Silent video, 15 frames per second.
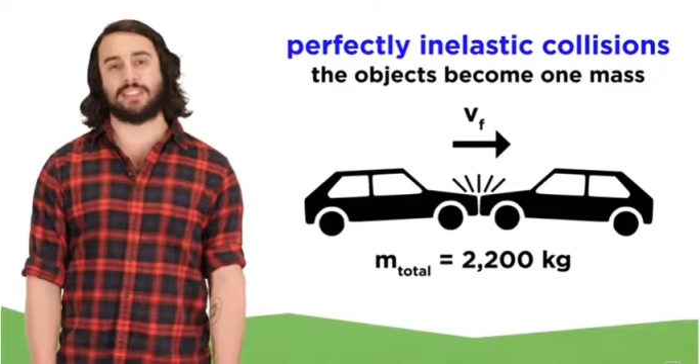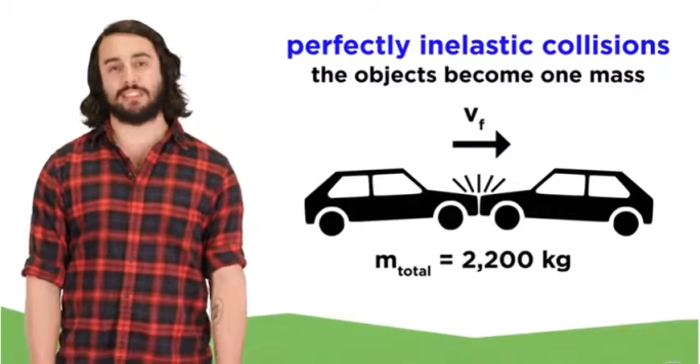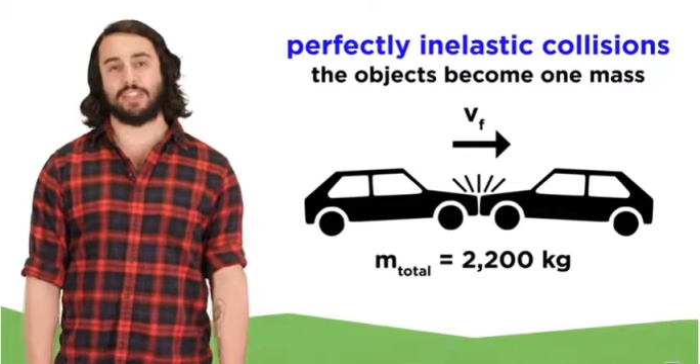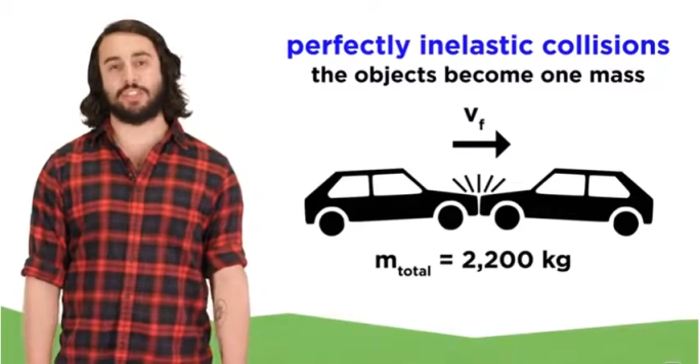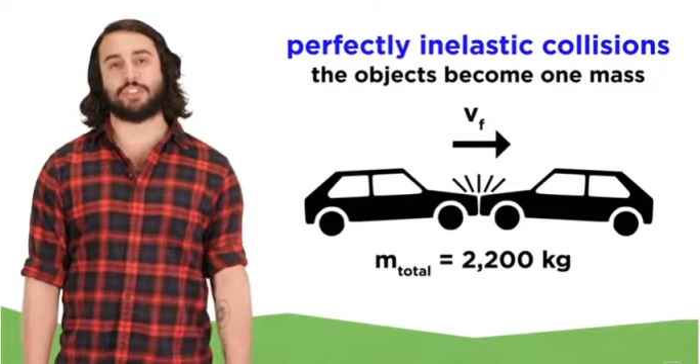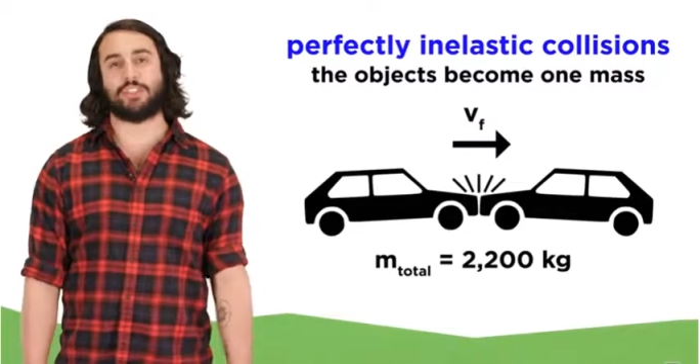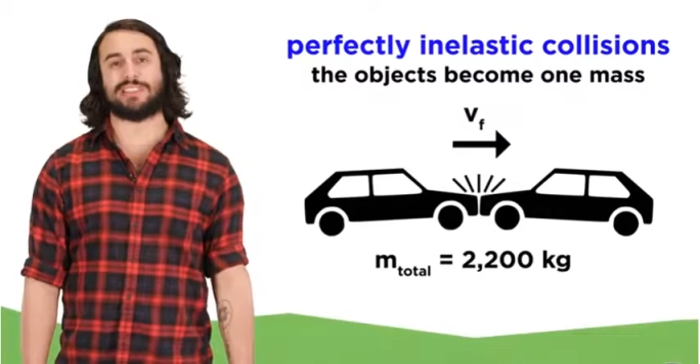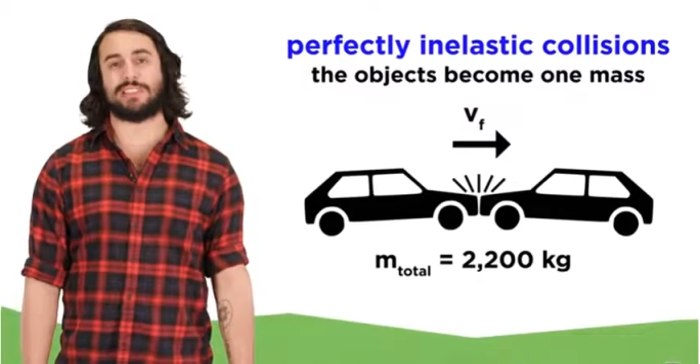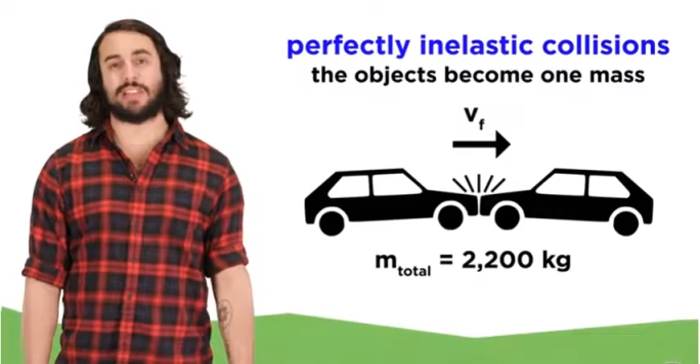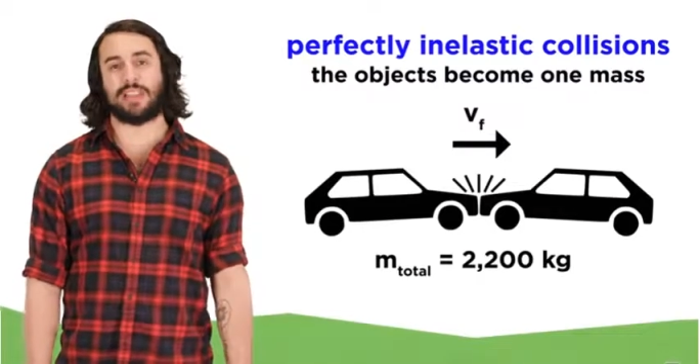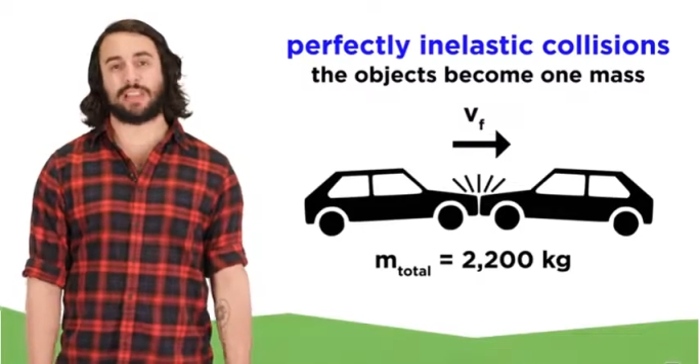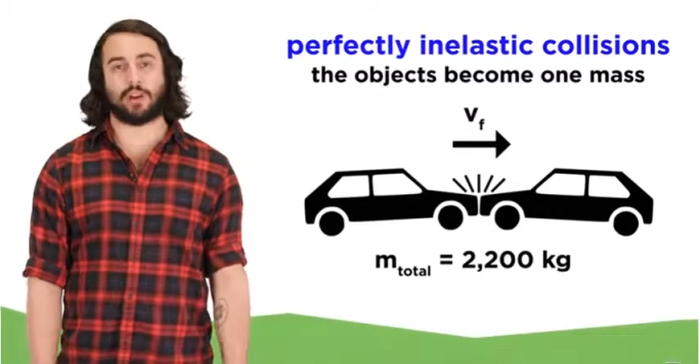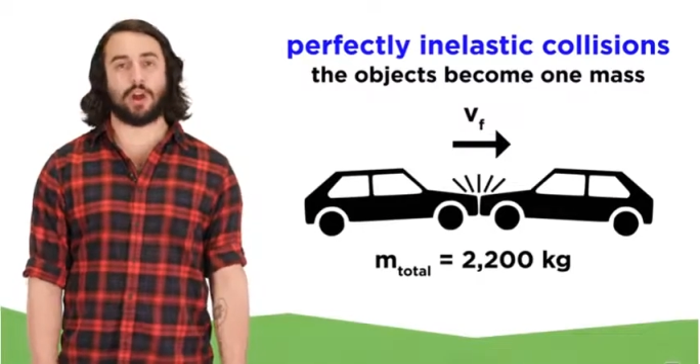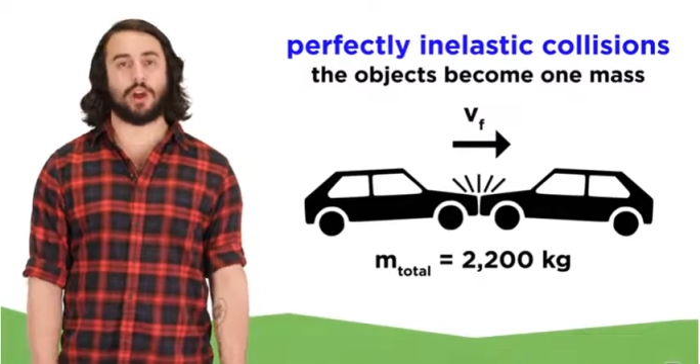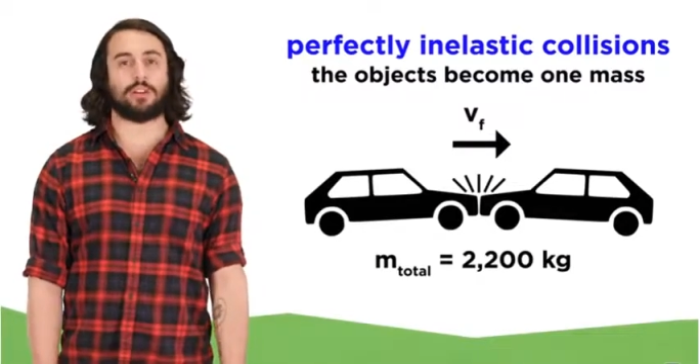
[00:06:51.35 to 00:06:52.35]
collisions
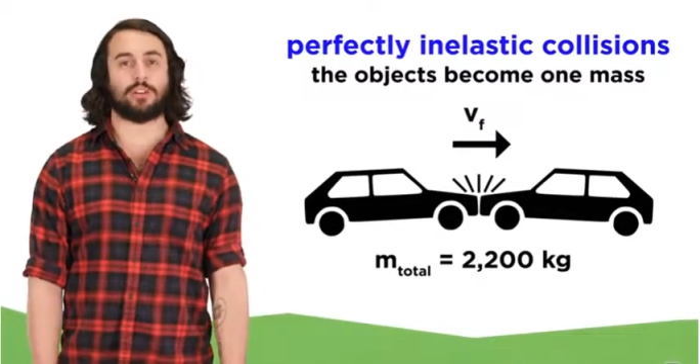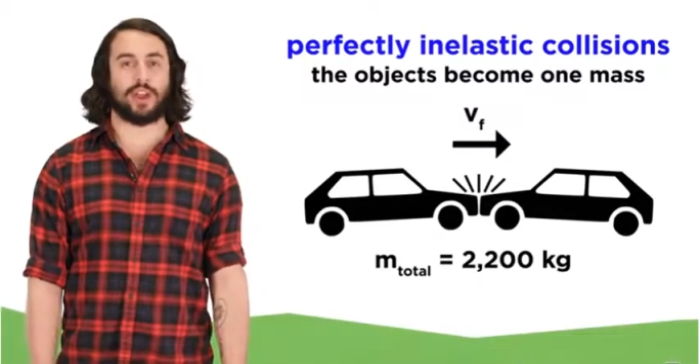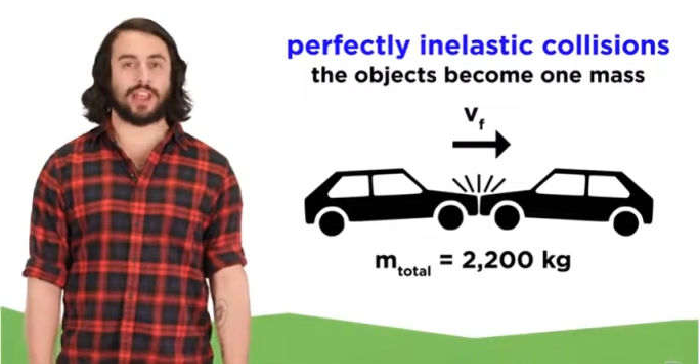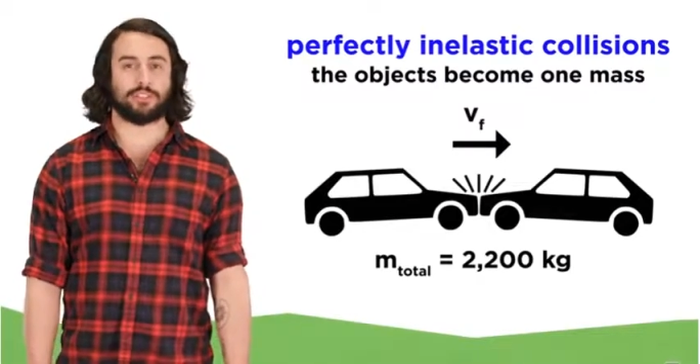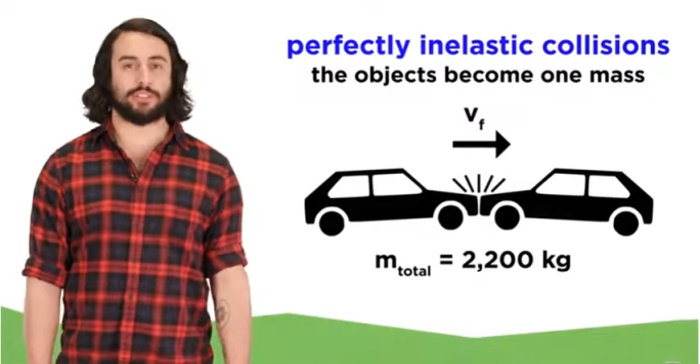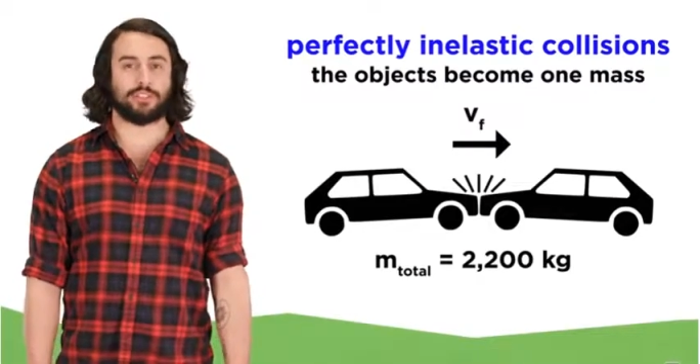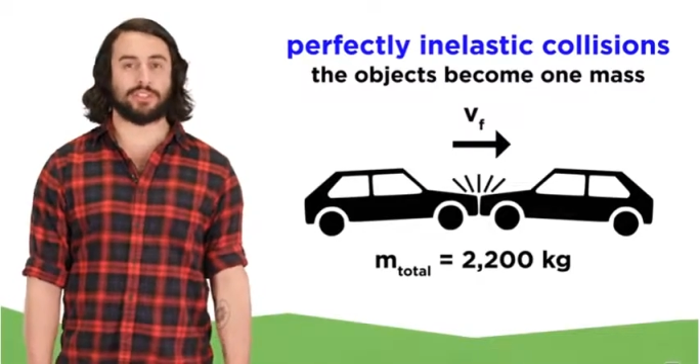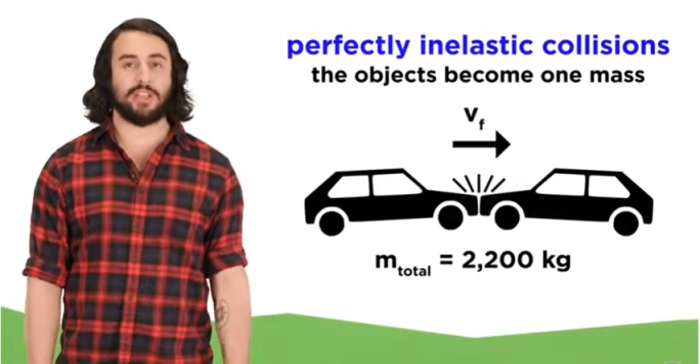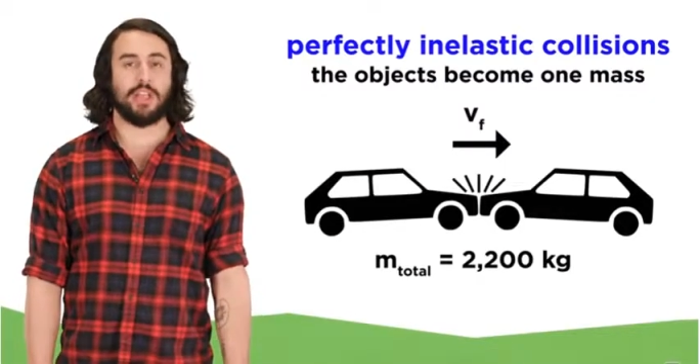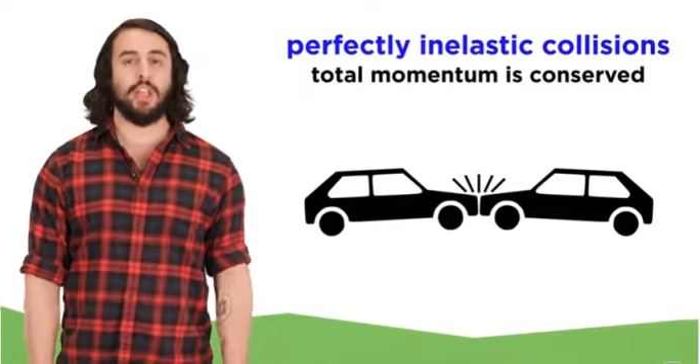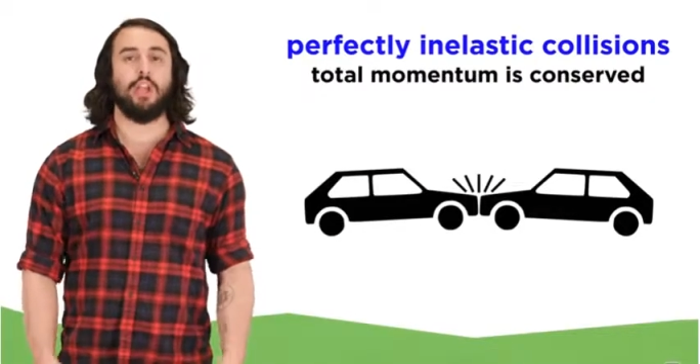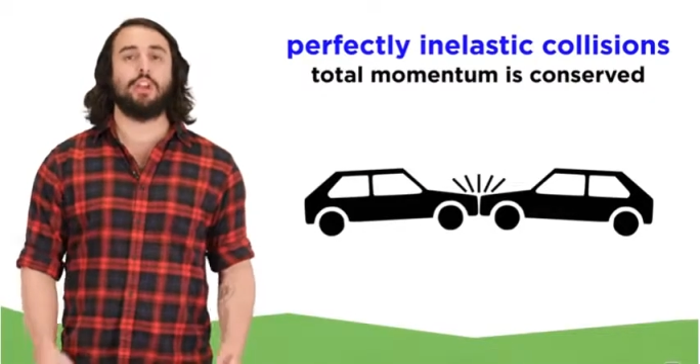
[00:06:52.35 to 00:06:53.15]
like car crashes,